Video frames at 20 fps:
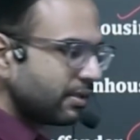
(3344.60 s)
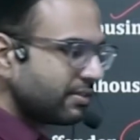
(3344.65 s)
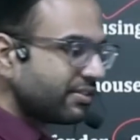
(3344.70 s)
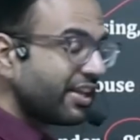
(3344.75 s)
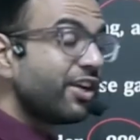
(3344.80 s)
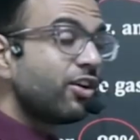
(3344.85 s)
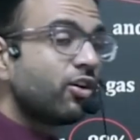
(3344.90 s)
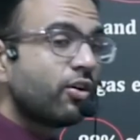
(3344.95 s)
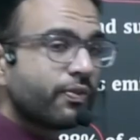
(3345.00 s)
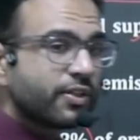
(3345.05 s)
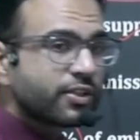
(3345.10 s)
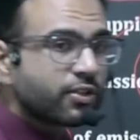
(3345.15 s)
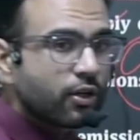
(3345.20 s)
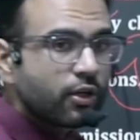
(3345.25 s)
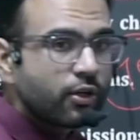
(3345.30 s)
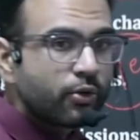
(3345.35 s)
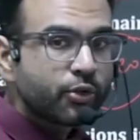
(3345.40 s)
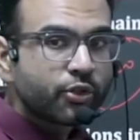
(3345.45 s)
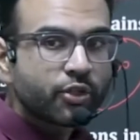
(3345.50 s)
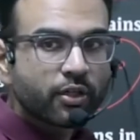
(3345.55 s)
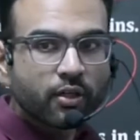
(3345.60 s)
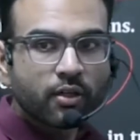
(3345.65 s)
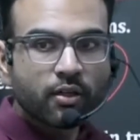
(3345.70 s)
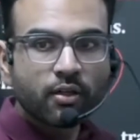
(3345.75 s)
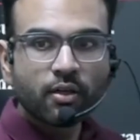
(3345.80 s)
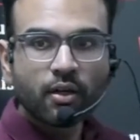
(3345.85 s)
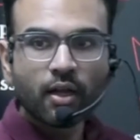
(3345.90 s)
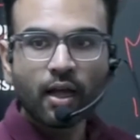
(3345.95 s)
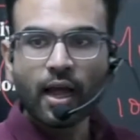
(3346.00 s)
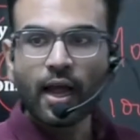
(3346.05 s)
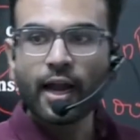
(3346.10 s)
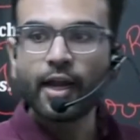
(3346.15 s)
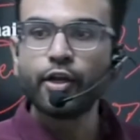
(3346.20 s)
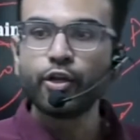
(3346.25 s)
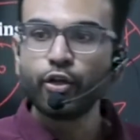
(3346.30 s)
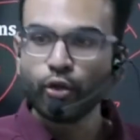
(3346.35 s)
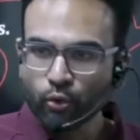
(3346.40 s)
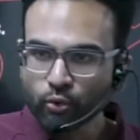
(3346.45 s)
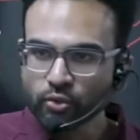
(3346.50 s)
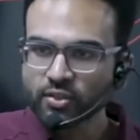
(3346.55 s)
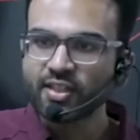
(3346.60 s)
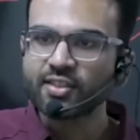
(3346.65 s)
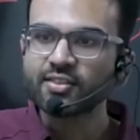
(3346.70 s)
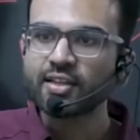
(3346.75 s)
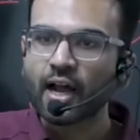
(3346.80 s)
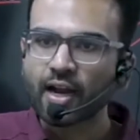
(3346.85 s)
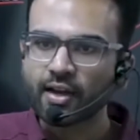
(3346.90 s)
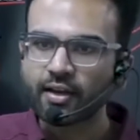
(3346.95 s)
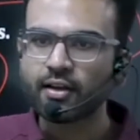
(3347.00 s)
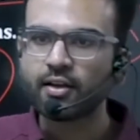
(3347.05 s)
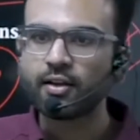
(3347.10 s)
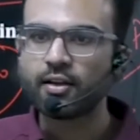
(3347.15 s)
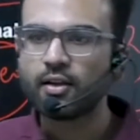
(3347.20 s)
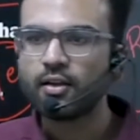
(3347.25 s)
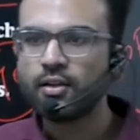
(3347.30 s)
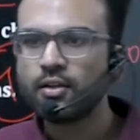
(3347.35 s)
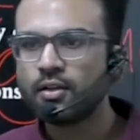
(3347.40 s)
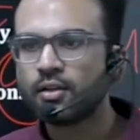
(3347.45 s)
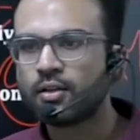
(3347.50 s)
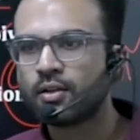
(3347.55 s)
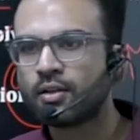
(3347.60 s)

think of a solution and use this article